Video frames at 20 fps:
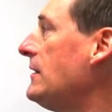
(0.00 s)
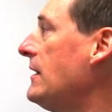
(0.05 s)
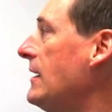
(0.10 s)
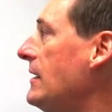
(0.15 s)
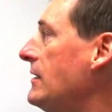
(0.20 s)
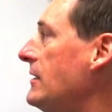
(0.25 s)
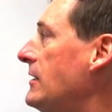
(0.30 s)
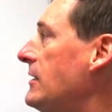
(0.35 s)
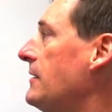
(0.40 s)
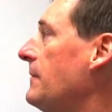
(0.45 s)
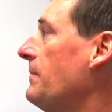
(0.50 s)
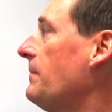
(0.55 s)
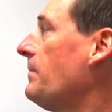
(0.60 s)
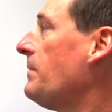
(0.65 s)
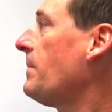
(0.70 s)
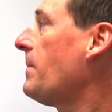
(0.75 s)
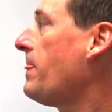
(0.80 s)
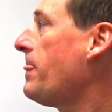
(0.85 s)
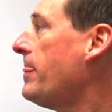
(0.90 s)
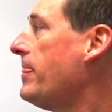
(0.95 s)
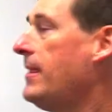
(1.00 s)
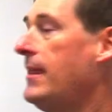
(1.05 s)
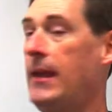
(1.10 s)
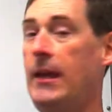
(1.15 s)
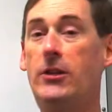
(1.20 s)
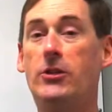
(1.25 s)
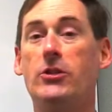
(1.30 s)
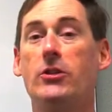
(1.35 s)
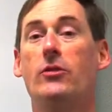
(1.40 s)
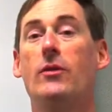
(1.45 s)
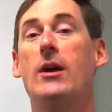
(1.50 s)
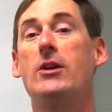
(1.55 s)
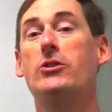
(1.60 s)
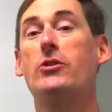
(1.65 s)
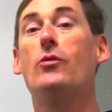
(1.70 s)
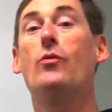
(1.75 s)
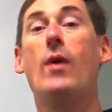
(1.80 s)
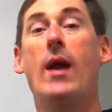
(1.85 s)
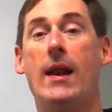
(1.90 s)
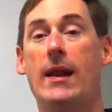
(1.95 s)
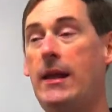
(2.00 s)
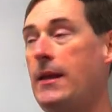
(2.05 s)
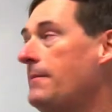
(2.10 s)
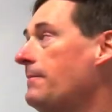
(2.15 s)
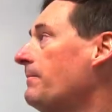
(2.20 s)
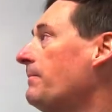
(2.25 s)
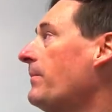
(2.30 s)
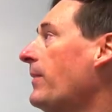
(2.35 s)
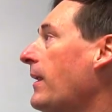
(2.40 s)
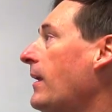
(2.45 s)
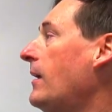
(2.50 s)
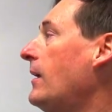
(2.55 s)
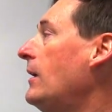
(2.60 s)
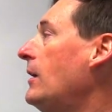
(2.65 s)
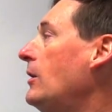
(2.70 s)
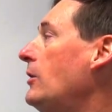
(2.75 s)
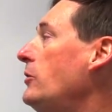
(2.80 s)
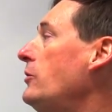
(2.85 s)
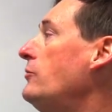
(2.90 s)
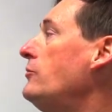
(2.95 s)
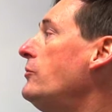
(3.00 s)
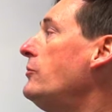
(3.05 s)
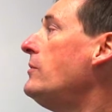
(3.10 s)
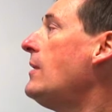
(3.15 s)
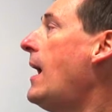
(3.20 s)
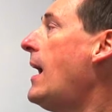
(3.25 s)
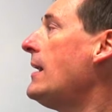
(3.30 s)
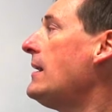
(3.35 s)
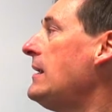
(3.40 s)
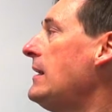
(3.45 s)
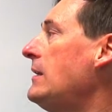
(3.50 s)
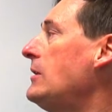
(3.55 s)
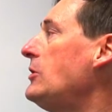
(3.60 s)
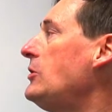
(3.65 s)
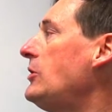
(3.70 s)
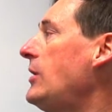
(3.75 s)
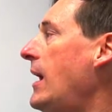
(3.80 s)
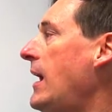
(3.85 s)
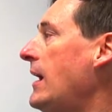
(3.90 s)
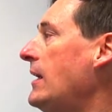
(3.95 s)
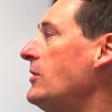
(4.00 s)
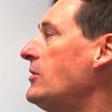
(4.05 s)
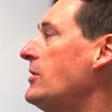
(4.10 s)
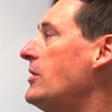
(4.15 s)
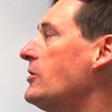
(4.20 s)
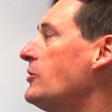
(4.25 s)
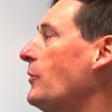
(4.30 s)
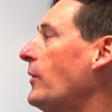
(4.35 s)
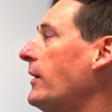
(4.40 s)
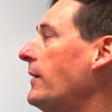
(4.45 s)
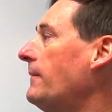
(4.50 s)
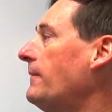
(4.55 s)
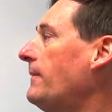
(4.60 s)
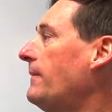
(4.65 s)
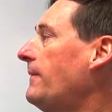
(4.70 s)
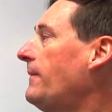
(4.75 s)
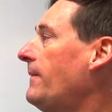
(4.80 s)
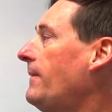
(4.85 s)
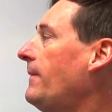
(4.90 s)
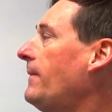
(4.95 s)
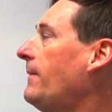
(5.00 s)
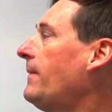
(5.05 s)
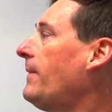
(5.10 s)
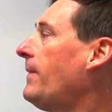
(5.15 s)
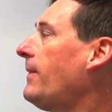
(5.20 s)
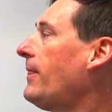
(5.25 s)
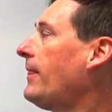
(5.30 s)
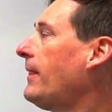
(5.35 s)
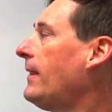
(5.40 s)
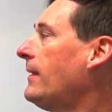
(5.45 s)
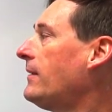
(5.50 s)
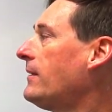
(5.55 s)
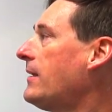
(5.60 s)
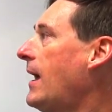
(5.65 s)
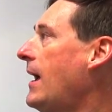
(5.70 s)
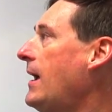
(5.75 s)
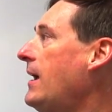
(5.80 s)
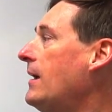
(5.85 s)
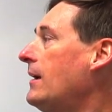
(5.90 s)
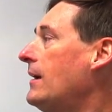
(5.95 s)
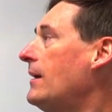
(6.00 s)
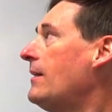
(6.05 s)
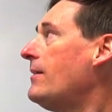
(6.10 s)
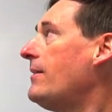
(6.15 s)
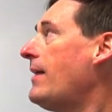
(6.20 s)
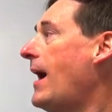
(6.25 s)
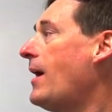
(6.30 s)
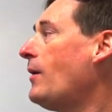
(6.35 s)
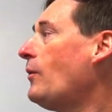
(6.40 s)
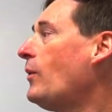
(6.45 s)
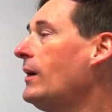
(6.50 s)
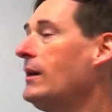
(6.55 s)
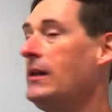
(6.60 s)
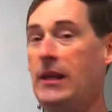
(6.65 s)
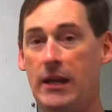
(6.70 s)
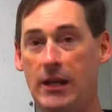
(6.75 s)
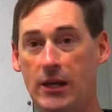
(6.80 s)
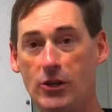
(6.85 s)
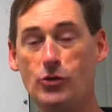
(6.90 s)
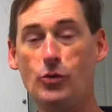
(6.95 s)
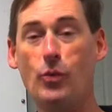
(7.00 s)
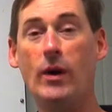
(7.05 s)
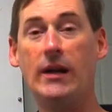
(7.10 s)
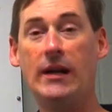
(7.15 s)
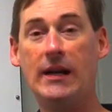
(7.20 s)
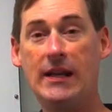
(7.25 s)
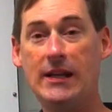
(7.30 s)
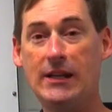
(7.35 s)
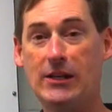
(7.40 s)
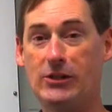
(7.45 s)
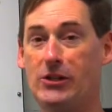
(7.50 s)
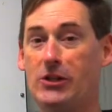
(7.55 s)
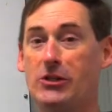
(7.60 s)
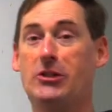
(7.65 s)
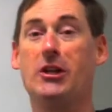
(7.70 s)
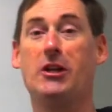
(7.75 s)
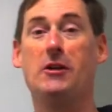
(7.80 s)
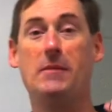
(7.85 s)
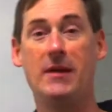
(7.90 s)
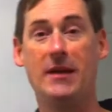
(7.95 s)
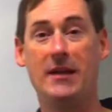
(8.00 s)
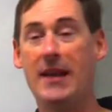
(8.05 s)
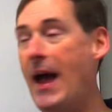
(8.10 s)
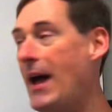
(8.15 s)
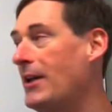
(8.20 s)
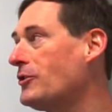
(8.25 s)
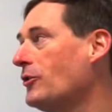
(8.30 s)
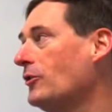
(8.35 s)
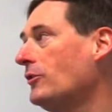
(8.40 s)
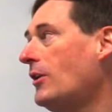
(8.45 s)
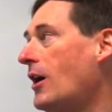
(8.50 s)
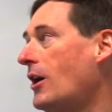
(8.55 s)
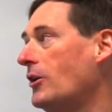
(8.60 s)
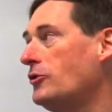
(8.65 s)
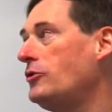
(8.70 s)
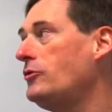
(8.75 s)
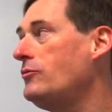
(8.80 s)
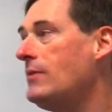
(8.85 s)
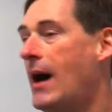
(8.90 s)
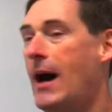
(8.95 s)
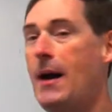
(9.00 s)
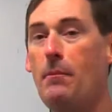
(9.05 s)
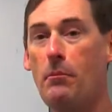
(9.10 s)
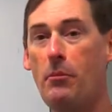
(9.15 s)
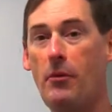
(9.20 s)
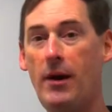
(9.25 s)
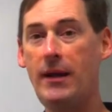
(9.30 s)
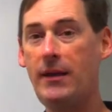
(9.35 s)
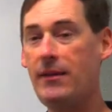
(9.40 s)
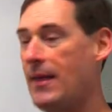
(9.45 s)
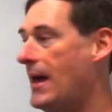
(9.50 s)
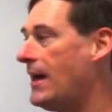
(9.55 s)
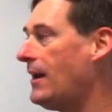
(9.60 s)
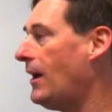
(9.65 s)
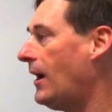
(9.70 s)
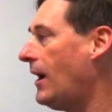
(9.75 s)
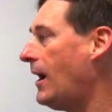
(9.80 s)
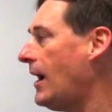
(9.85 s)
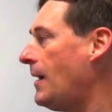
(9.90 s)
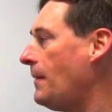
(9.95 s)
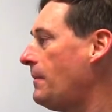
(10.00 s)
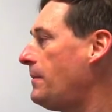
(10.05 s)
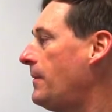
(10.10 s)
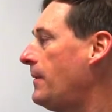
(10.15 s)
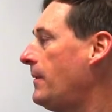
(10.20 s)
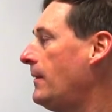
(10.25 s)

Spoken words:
this integration ready. You do not need to change this one, okay? That one is what it is. It's going to be a natural log. Do not bring that up